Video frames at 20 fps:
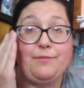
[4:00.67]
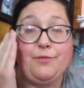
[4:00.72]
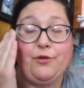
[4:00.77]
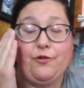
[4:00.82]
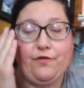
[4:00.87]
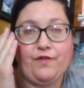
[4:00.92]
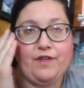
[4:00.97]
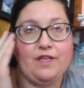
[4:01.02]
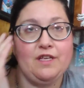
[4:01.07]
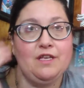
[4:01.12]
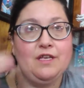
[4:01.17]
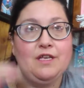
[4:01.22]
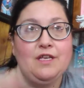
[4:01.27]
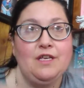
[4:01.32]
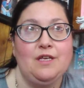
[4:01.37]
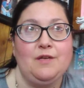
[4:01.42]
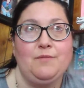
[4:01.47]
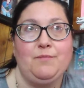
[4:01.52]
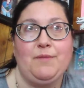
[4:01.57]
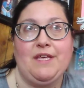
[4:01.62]
movie
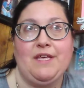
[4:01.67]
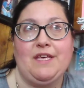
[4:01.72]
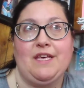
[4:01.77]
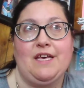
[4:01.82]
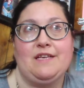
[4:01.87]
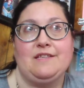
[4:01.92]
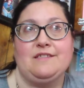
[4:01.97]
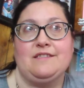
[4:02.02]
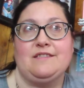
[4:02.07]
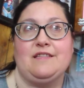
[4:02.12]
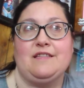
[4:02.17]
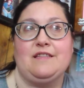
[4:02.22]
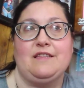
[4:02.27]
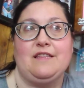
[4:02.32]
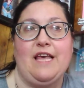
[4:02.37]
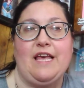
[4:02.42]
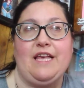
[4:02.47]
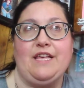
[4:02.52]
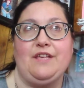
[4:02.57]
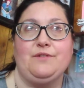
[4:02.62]
because
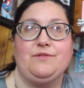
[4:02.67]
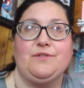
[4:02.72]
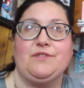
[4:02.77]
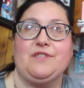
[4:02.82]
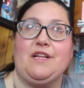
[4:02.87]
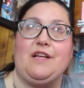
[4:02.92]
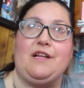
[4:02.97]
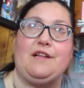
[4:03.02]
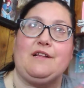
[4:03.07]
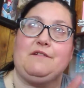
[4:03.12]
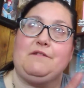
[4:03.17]
they used a